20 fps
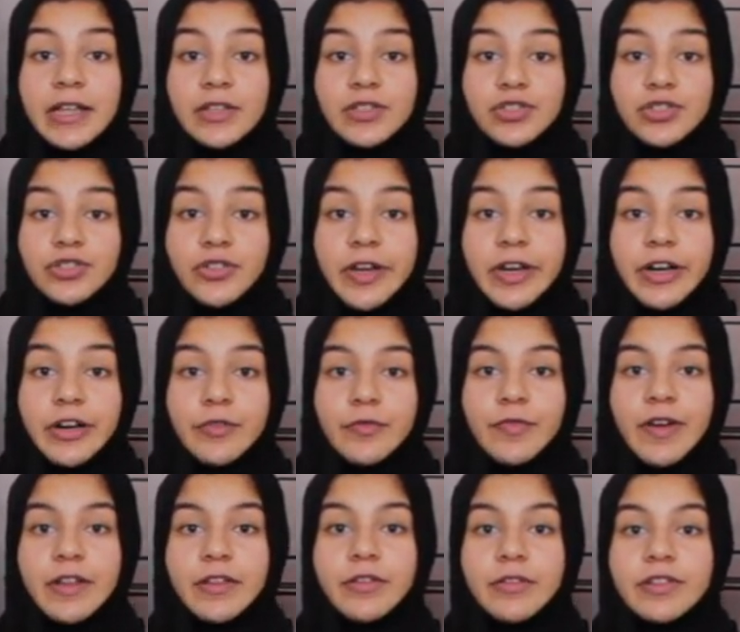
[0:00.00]
and straighter
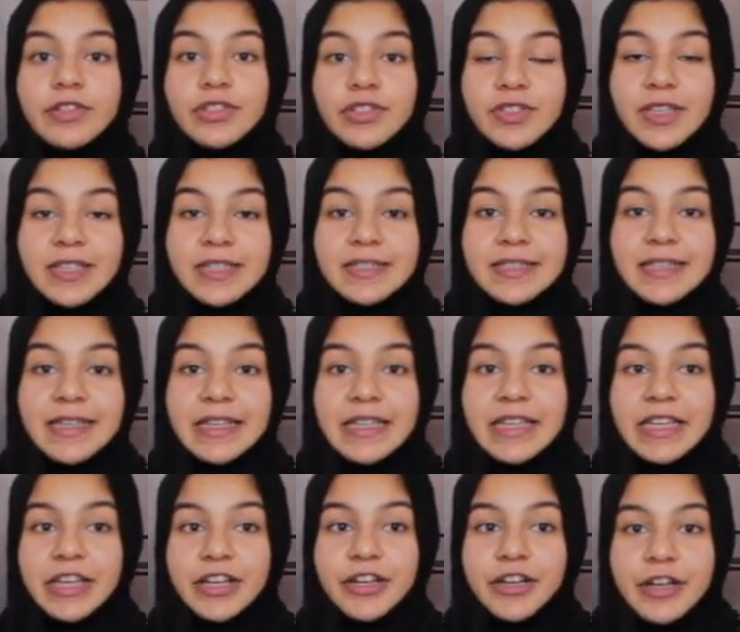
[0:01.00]
rather than just like sitting
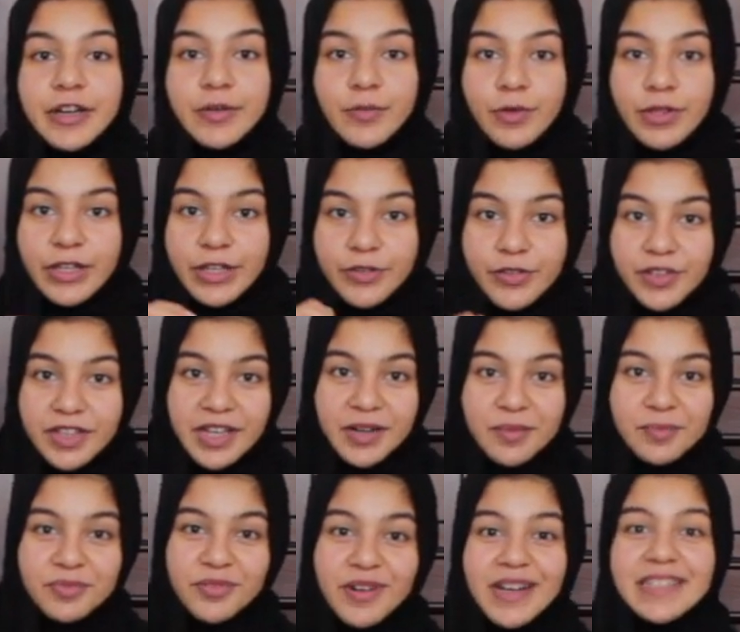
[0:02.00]
here and we're like really
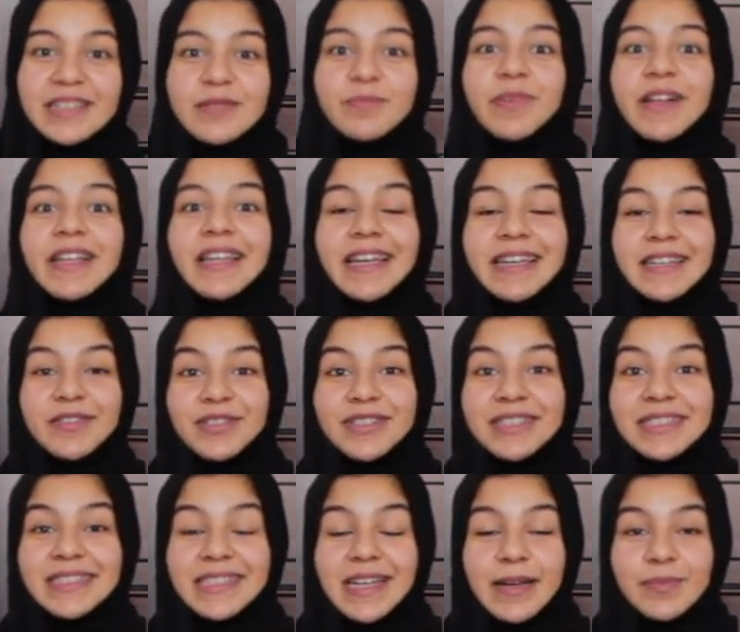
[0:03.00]
compressed but like
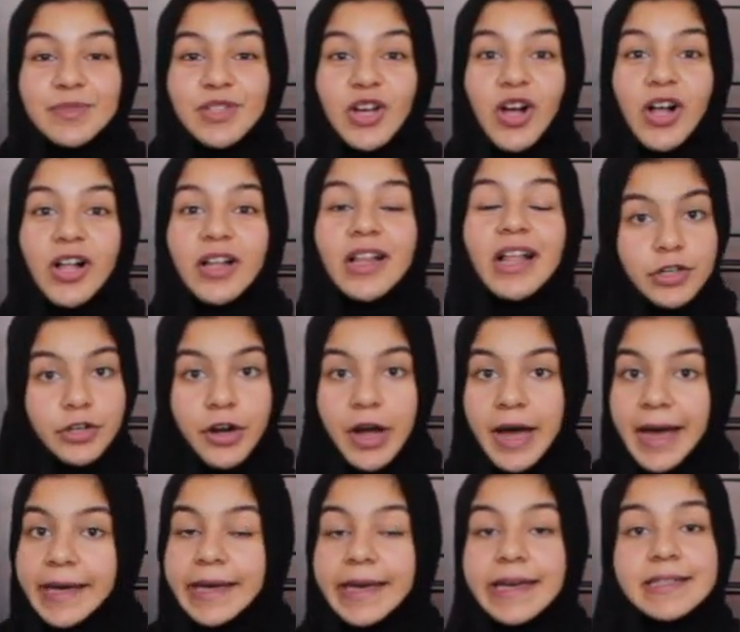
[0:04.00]
really sit up tall. Your
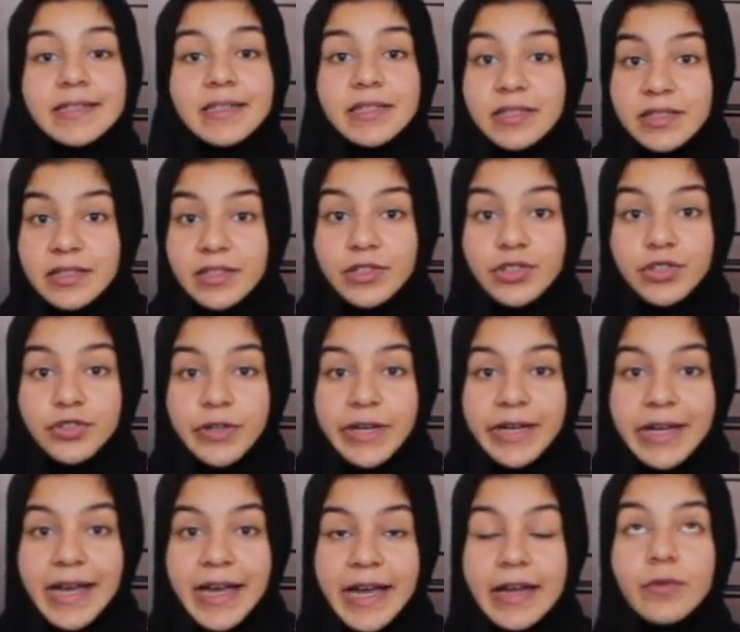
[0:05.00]
eye gaze is still
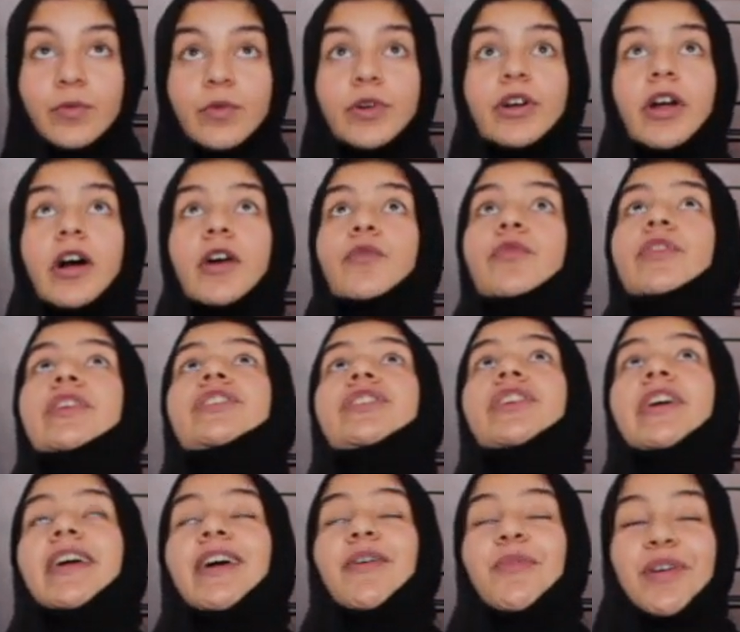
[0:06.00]
straight ahead. We're not reaching